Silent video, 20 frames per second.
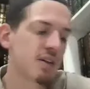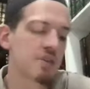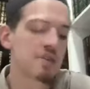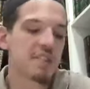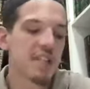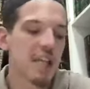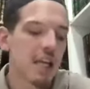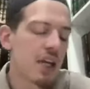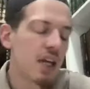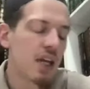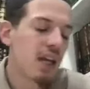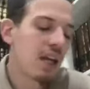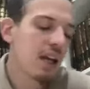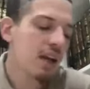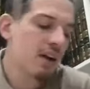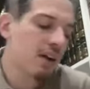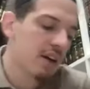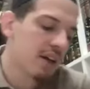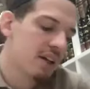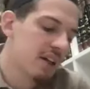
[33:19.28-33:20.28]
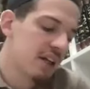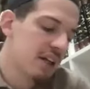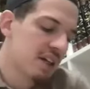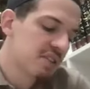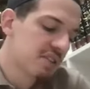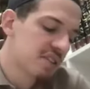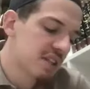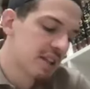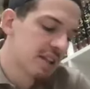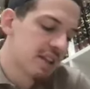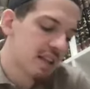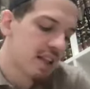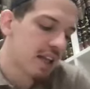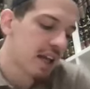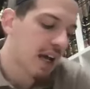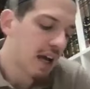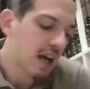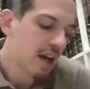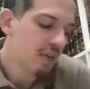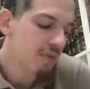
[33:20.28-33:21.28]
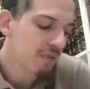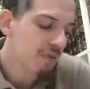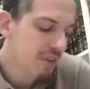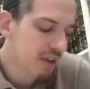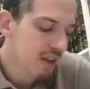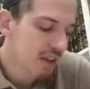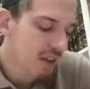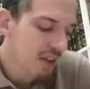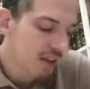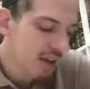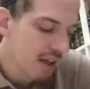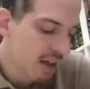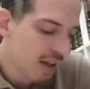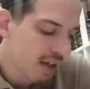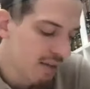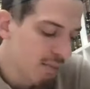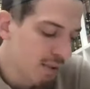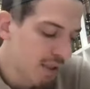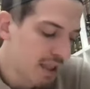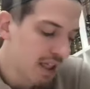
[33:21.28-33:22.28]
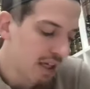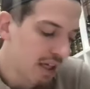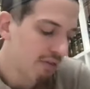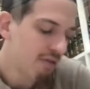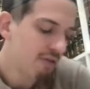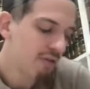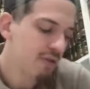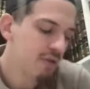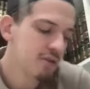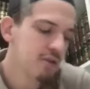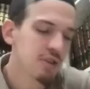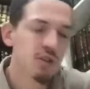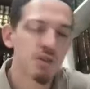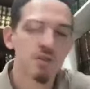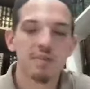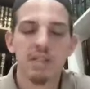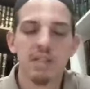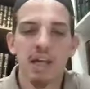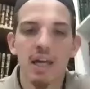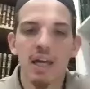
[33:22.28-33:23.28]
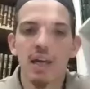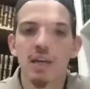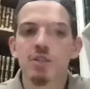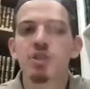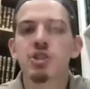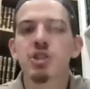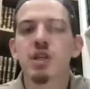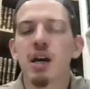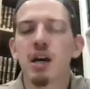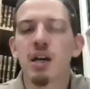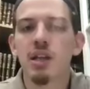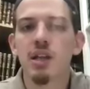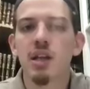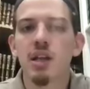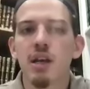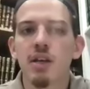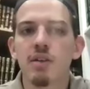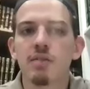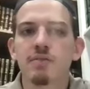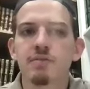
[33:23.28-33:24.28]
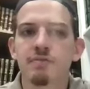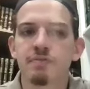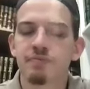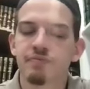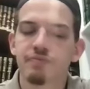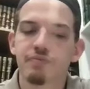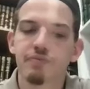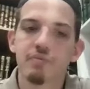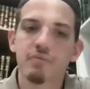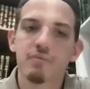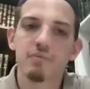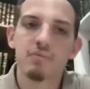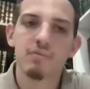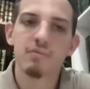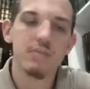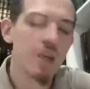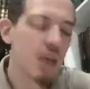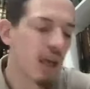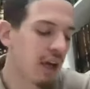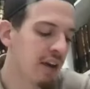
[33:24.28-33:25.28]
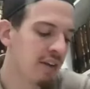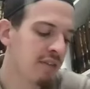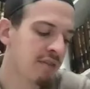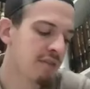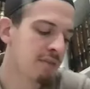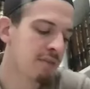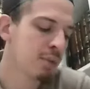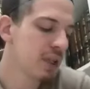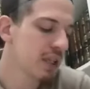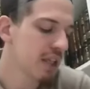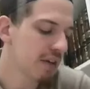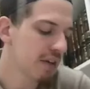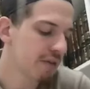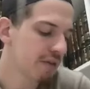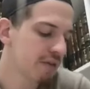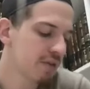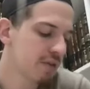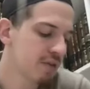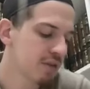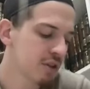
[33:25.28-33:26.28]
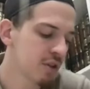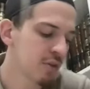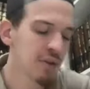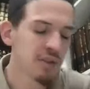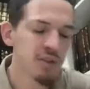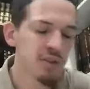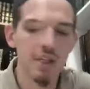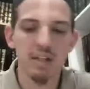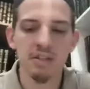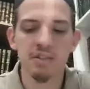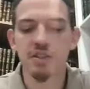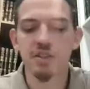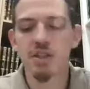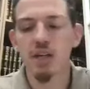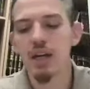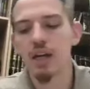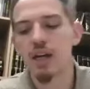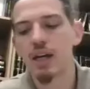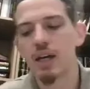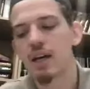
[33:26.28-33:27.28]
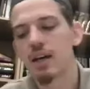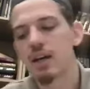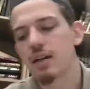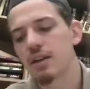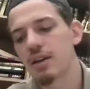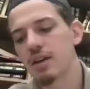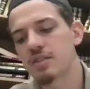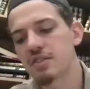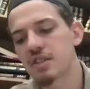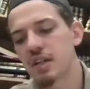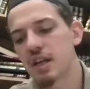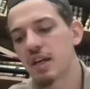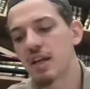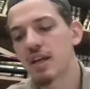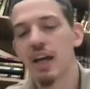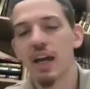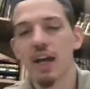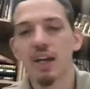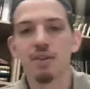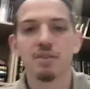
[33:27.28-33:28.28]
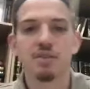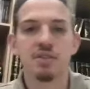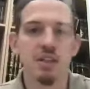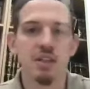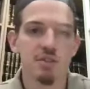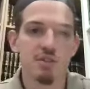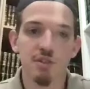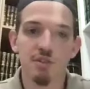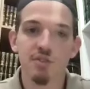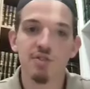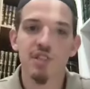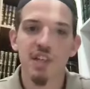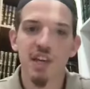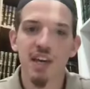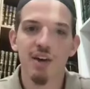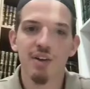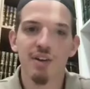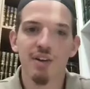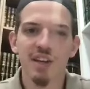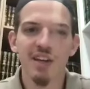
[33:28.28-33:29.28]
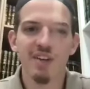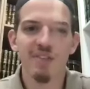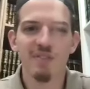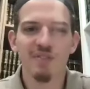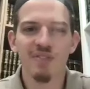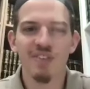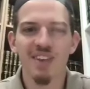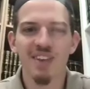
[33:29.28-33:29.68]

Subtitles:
saying istitna in belief. So saying inshallah in belief. So one says, they say, can you say? So you'll see how like